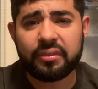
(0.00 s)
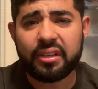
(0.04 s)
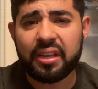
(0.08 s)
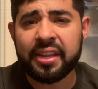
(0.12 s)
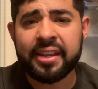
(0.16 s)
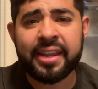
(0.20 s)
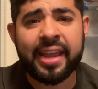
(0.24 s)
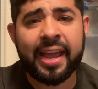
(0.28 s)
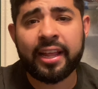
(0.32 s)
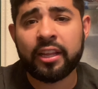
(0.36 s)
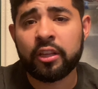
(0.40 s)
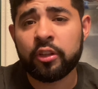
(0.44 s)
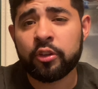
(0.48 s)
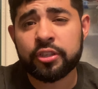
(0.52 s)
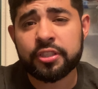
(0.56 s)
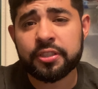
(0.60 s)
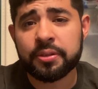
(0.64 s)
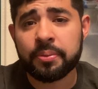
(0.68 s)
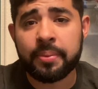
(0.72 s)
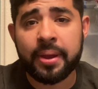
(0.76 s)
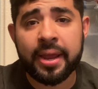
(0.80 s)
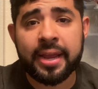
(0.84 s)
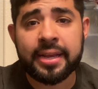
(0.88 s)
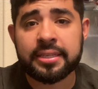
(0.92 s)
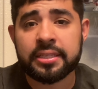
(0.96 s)
yeah, it looks
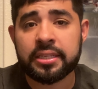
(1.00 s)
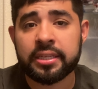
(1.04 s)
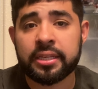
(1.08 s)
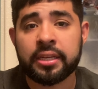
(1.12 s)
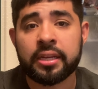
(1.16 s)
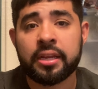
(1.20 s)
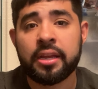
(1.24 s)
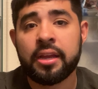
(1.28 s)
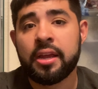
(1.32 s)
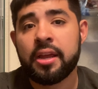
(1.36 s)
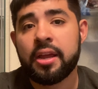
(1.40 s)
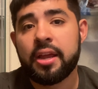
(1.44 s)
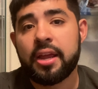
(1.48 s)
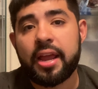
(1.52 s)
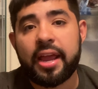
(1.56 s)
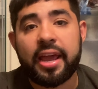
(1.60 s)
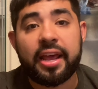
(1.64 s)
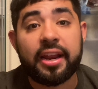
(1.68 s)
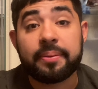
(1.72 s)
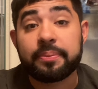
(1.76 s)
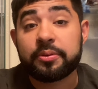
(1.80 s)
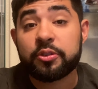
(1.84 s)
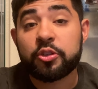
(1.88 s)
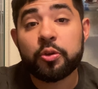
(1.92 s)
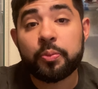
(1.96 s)
amazing and
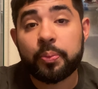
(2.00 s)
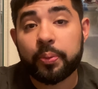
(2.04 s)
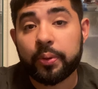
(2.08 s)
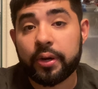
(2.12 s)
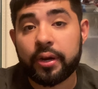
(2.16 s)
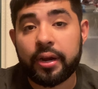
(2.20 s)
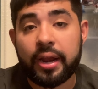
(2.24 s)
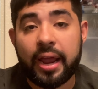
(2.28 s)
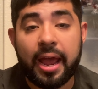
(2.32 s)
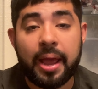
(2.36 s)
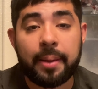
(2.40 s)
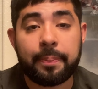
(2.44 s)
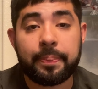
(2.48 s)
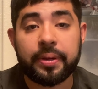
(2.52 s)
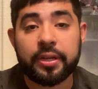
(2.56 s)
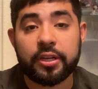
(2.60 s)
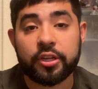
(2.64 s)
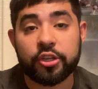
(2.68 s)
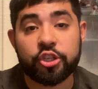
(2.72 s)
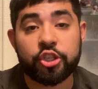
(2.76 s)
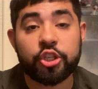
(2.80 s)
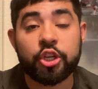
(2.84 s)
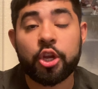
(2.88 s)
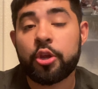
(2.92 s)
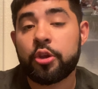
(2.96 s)
I'm super happy to
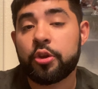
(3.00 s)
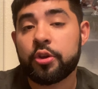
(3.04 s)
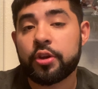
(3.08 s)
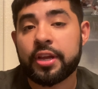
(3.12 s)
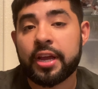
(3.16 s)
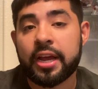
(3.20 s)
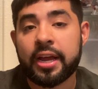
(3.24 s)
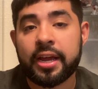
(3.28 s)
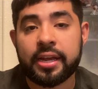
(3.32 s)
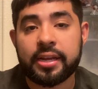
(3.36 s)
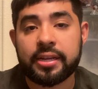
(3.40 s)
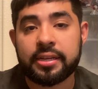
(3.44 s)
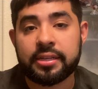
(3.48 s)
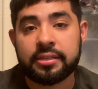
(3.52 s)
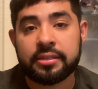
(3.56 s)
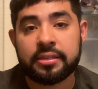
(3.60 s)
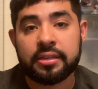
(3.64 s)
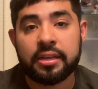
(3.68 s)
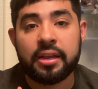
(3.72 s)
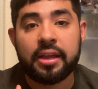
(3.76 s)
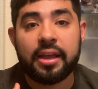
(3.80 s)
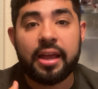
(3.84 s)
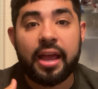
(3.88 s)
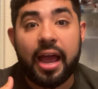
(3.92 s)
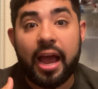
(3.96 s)
show you guys
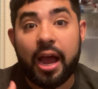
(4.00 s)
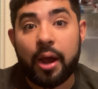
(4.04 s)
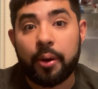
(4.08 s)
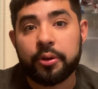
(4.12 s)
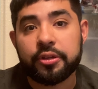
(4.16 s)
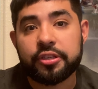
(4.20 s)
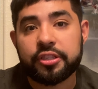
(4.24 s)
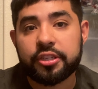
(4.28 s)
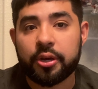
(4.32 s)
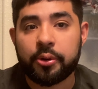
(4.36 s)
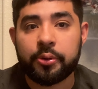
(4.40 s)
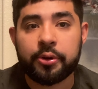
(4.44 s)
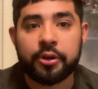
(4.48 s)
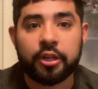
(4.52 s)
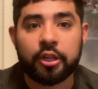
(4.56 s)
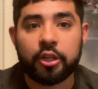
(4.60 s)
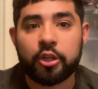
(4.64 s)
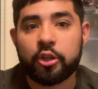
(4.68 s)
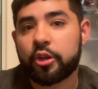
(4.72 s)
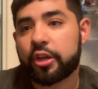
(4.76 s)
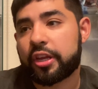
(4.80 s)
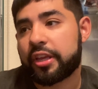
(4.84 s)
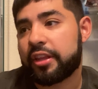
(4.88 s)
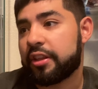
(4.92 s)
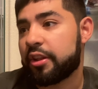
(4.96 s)
how it's going to
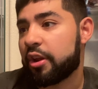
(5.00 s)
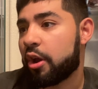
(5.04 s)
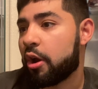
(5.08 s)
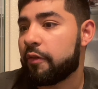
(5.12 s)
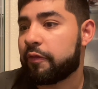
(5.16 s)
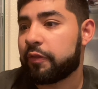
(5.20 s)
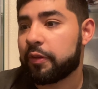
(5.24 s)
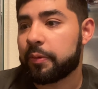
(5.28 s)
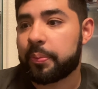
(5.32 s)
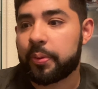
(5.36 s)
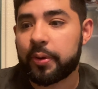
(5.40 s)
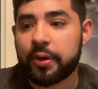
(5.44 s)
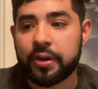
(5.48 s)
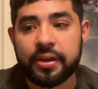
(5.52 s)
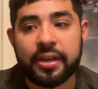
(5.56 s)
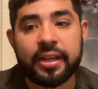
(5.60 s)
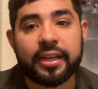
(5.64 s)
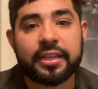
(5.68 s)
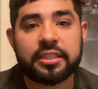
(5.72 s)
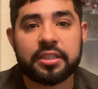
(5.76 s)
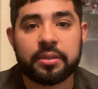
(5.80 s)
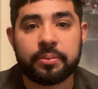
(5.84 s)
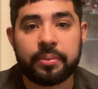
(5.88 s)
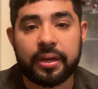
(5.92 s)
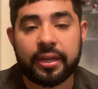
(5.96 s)
look and then hopefully put it
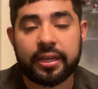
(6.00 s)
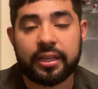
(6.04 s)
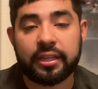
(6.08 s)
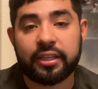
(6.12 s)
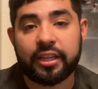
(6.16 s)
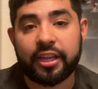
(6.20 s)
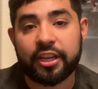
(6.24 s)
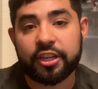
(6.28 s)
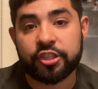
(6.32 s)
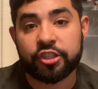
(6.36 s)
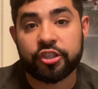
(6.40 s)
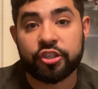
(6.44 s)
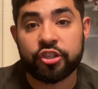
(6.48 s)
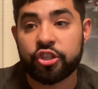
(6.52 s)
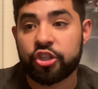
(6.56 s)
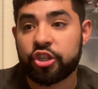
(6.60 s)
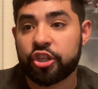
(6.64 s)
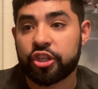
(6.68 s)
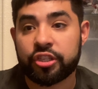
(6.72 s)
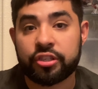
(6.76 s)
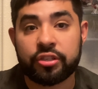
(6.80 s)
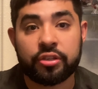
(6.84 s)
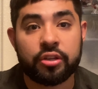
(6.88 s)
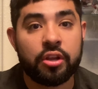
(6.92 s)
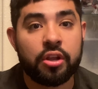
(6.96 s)
next to my collection
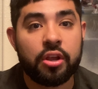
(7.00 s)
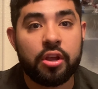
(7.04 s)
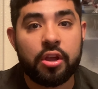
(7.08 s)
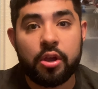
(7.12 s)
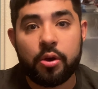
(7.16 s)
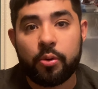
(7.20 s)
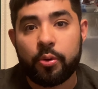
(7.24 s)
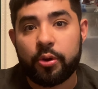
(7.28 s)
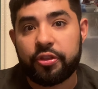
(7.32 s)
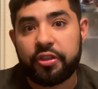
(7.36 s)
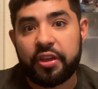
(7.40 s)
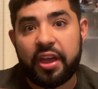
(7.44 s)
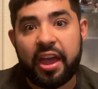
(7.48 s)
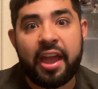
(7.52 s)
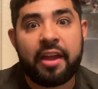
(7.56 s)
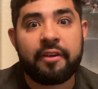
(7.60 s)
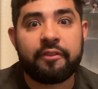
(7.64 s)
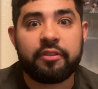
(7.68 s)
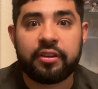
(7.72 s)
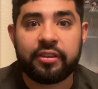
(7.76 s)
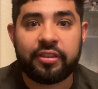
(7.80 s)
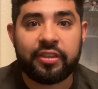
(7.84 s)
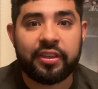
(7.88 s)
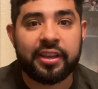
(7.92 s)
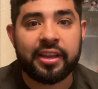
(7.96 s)
just with
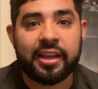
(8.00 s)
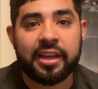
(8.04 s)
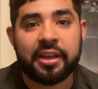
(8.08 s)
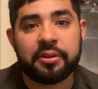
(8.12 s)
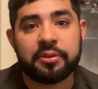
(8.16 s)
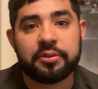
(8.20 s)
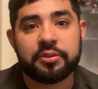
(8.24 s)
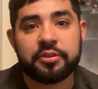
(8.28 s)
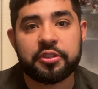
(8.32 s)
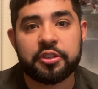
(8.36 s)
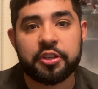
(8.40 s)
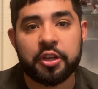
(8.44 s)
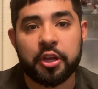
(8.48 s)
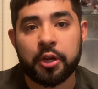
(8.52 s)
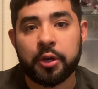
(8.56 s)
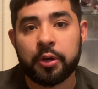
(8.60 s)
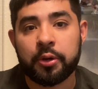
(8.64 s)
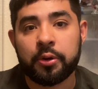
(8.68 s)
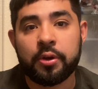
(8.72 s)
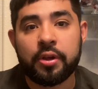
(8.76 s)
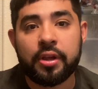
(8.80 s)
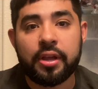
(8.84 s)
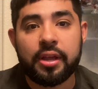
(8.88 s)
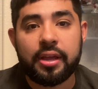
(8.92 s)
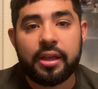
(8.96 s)
everything else.
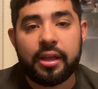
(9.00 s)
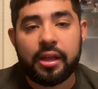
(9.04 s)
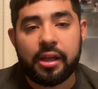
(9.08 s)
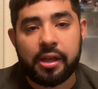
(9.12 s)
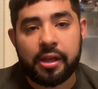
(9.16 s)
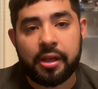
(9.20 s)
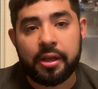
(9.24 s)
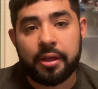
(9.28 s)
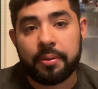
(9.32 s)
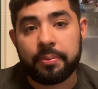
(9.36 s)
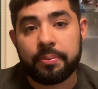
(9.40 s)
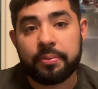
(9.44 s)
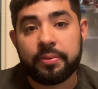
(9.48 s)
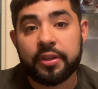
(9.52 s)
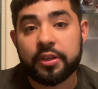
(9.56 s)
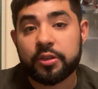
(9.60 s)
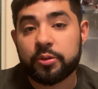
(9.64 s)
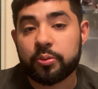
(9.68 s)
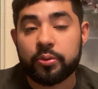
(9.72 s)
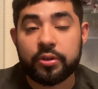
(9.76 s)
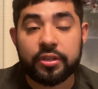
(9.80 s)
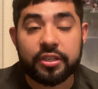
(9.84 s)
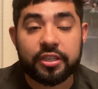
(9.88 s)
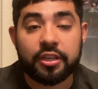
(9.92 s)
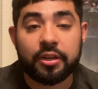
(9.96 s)
So um, this
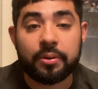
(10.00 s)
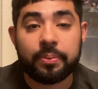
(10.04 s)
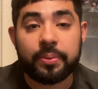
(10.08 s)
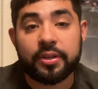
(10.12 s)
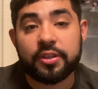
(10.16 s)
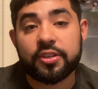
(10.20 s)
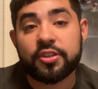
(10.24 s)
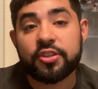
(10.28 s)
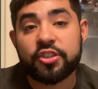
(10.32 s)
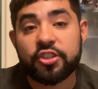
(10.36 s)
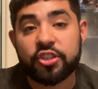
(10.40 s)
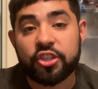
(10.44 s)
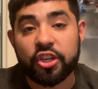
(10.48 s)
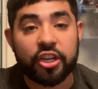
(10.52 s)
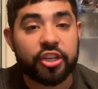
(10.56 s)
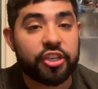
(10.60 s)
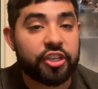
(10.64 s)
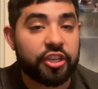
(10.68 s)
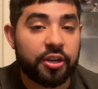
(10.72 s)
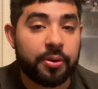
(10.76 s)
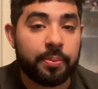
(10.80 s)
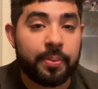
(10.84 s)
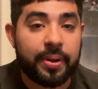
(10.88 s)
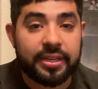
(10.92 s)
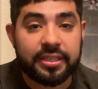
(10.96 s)
one is going to be such
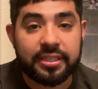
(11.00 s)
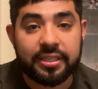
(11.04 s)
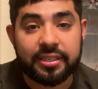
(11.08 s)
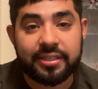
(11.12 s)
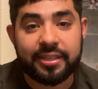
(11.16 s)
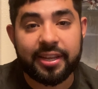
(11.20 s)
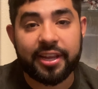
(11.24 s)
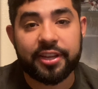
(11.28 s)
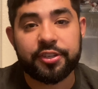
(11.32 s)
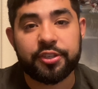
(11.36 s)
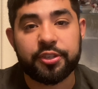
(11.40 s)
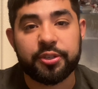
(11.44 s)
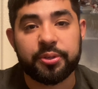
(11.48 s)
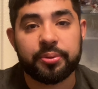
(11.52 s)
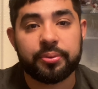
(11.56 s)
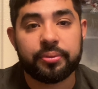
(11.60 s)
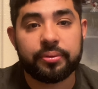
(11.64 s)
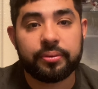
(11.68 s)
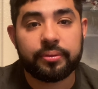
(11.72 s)
an amazing statue.